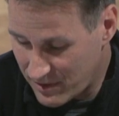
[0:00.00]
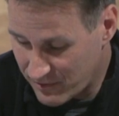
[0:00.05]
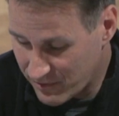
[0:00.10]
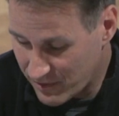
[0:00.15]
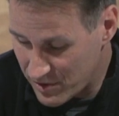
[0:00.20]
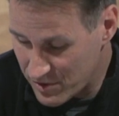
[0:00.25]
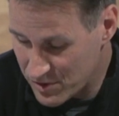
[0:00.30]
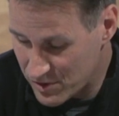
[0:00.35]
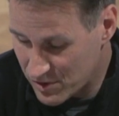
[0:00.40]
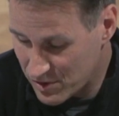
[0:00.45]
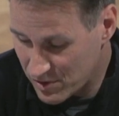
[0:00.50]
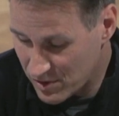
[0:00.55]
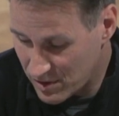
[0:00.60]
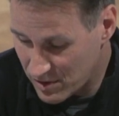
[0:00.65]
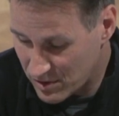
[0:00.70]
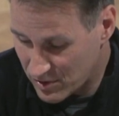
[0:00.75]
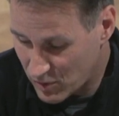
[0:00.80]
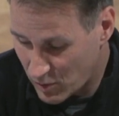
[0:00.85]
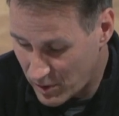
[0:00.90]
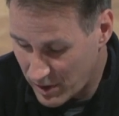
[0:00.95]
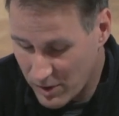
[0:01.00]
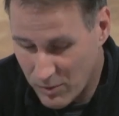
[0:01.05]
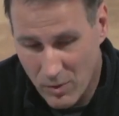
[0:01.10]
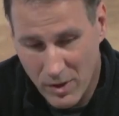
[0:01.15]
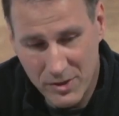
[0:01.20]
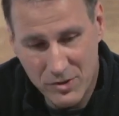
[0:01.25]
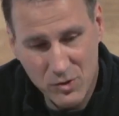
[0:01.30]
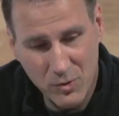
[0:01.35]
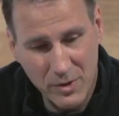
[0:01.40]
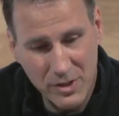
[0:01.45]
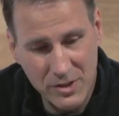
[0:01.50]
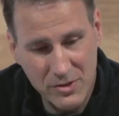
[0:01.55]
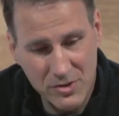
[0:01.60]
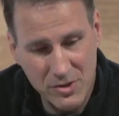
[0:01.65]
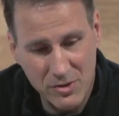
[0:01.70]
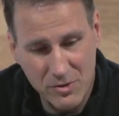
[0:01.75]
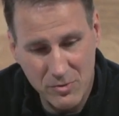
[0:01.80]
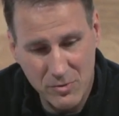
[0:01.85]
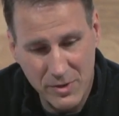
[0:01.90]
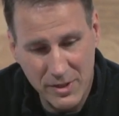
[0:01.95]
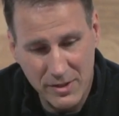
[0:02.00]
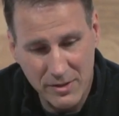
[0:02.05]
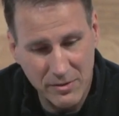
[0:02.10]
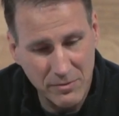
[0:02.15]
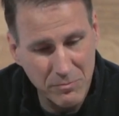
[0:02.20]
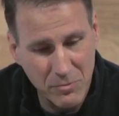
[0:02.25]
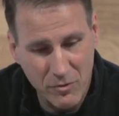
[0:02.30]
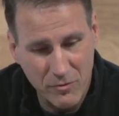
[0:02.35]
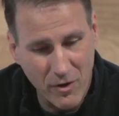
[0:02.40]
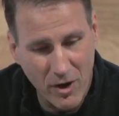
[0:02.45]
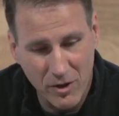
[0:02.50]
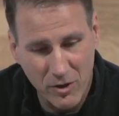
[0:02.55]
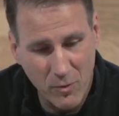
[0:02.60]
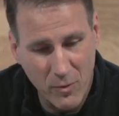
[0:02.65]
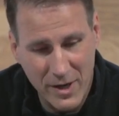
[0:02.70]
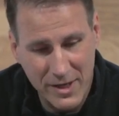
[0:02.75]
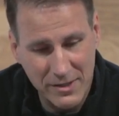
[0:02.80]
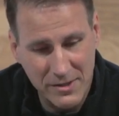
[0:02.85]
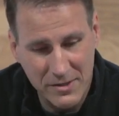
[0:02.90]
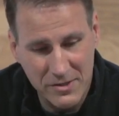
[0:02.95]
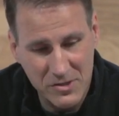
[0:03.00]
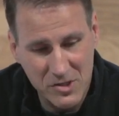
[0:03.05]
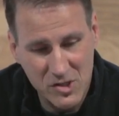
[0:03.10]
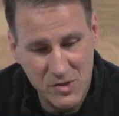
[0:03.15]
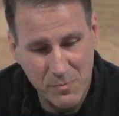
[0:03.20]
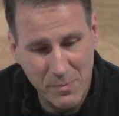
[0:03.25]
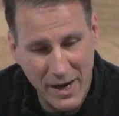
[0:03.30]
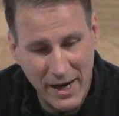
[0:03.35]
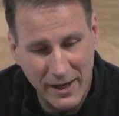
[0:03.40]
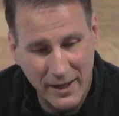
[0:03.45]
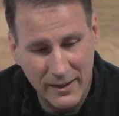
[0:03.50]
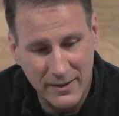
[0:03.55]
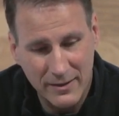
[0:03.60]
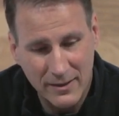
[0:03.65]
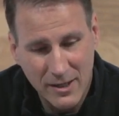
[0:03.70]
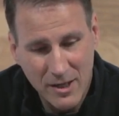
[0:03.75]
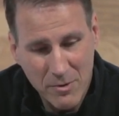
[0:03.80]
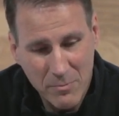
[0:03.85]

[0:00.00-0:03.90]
then verse uh, 21, 22, we move all the way to despair.